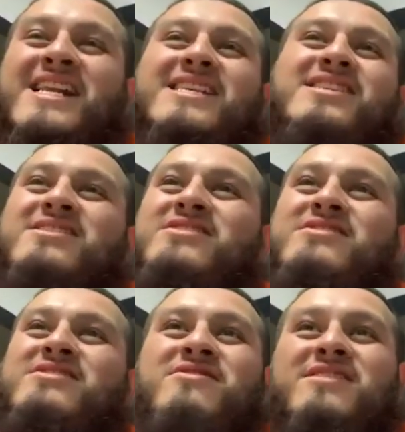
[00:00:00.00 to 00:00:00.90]
just, you
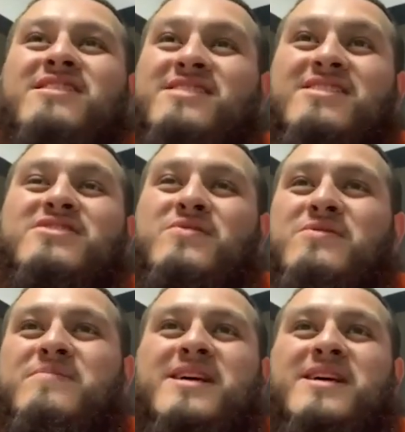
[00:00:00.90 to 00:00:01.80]
know, it's
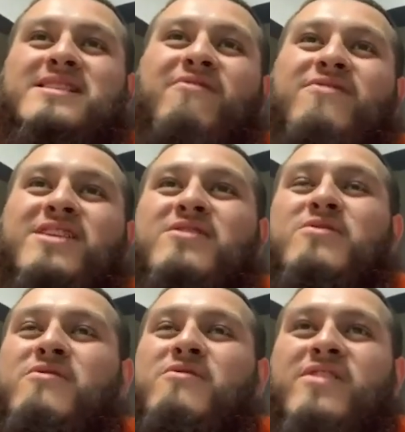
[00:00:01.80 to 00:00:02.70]
cool, man. It's definitely a
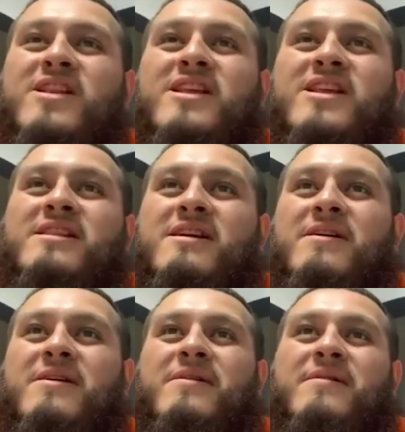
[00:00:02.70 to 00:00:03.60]
cool feeling.
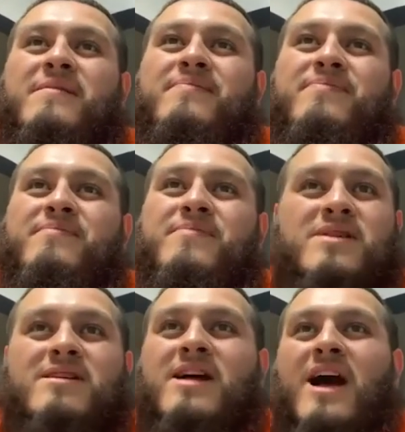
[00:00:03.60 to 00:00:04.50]

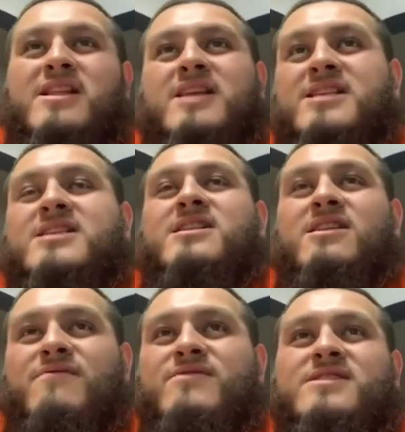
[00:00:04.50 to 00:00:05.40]
But I just
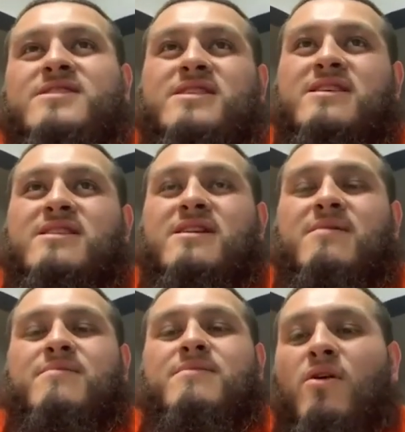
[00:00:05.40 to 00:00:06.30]
love to see
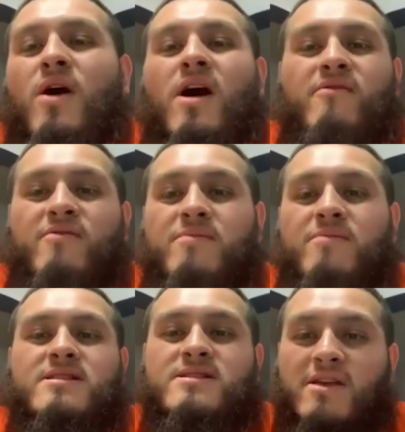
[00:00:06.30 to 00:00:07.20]
them go off and
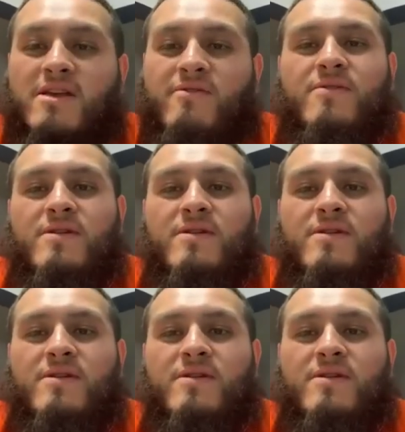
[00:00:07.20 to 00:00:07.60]
be successful.